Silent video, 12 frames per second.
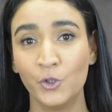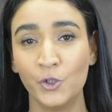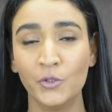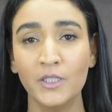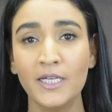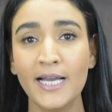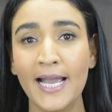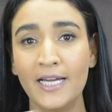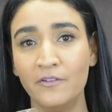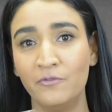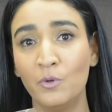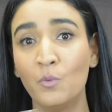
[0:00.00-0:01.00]
sugar,
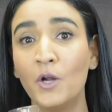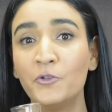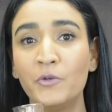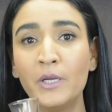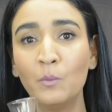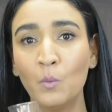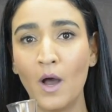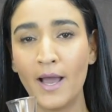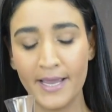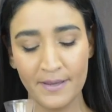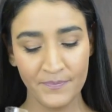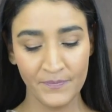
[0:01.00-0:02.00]
and if you're wondering
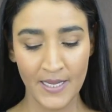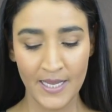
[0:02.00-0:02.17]
why,